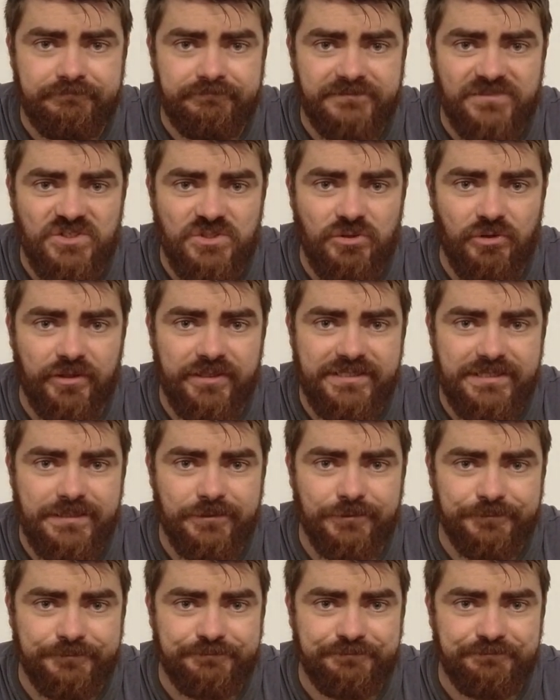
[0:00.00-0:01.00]
It's not
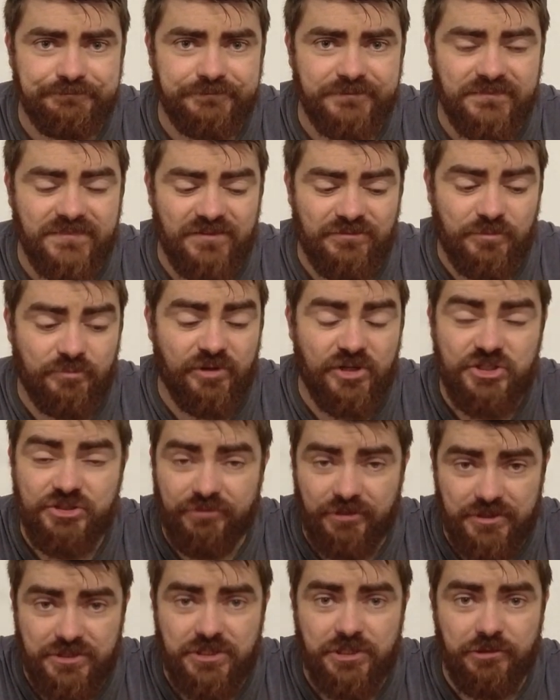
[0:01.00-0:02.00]
ideal. You have to
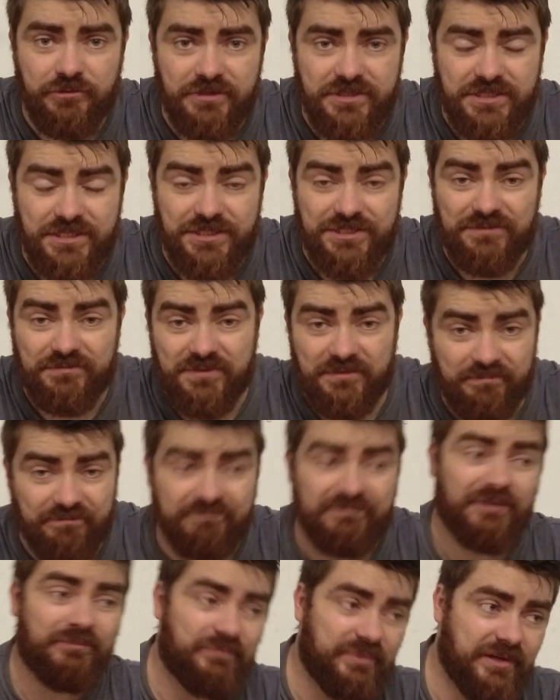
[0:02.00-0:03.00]
pressurize the cooling system to
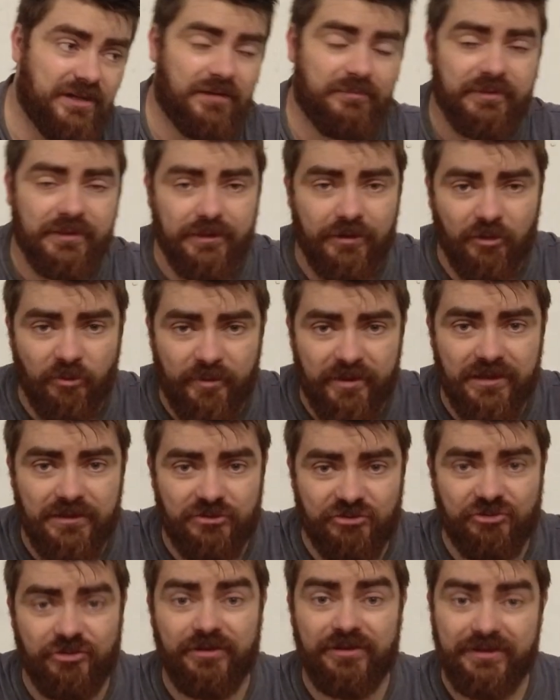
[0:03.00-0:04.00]
bump it up a little bit
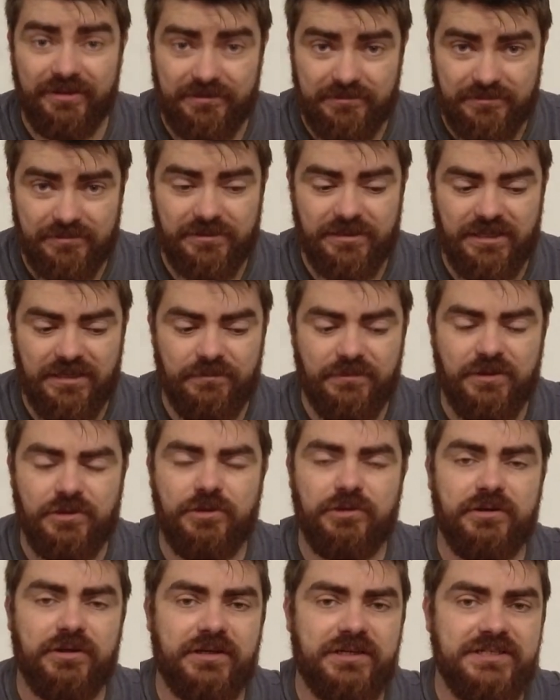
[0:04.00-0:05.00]
to try and keep the
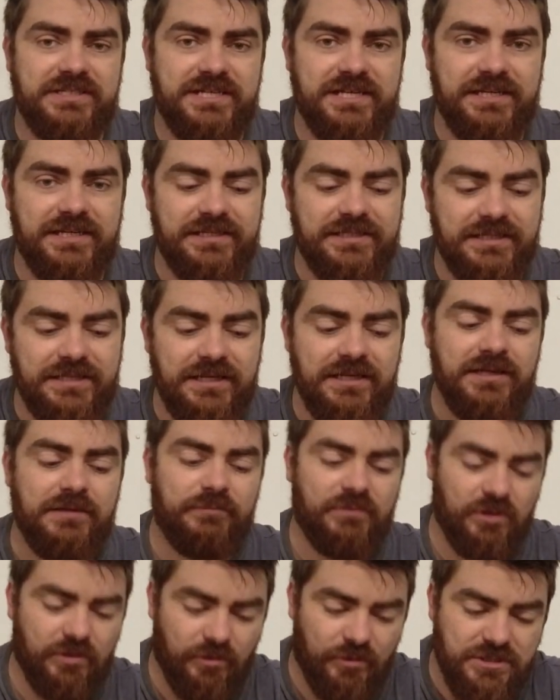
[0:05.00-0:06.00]
coolant contained.
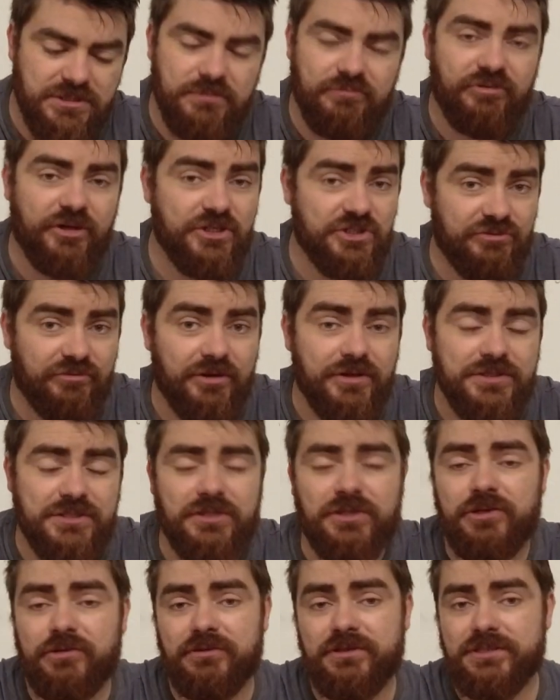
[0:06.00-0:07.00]
But of course, in pressurizing
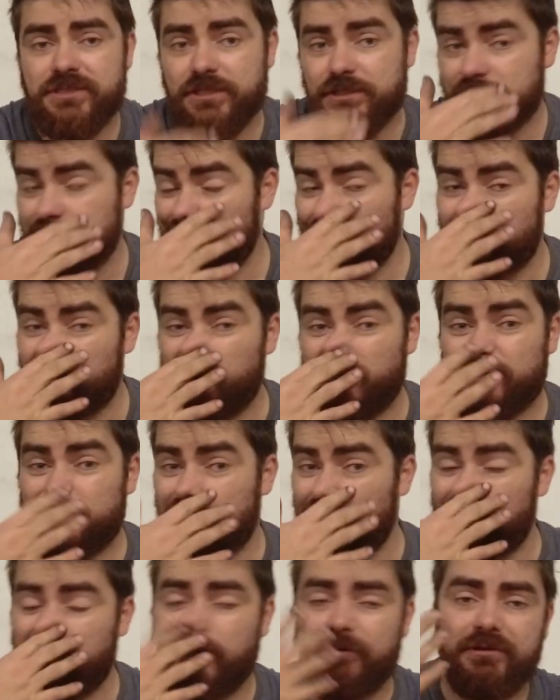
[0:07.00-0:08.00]
the cooling system, you put in
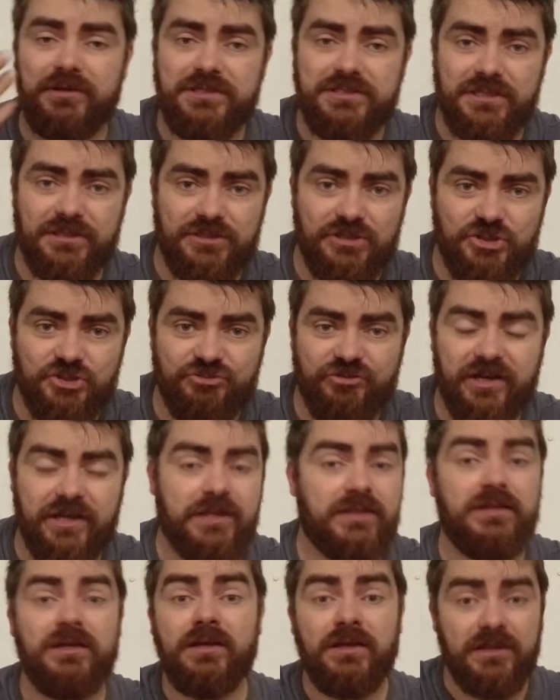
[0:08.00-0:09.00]
components under
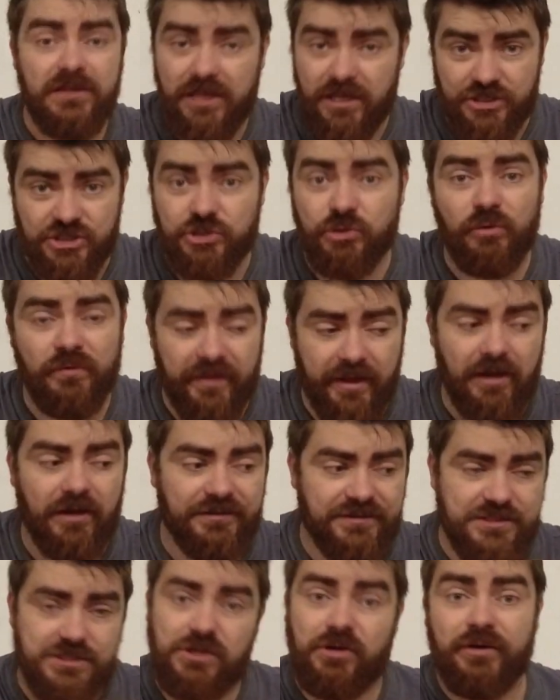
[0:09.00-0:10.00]
strain. Yeah, sure, they
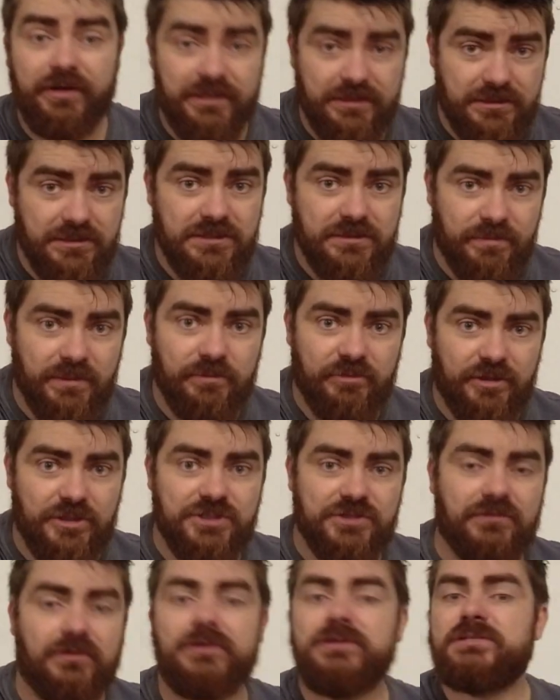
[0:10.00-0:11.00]
are designed to be
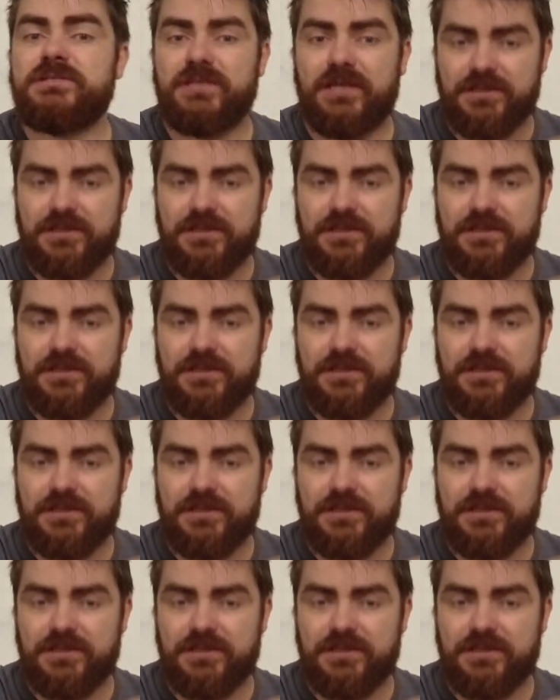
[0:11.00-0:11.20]
pressurized.